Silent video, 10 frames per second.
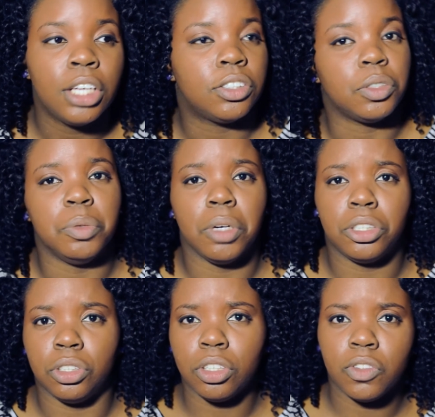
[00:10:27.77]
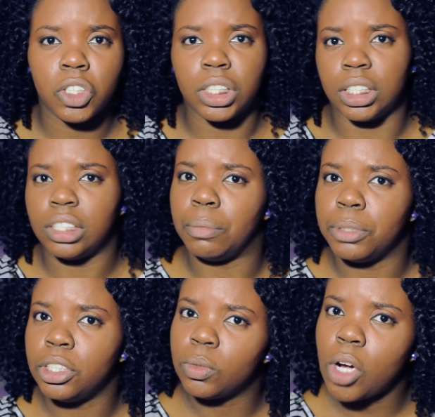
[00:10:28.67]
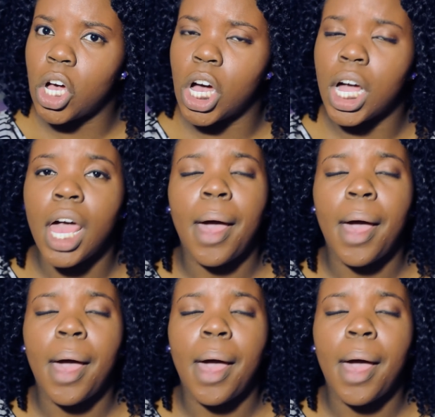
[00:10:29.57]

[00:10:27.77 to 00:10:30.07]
So he rushes over thinking something is wrong,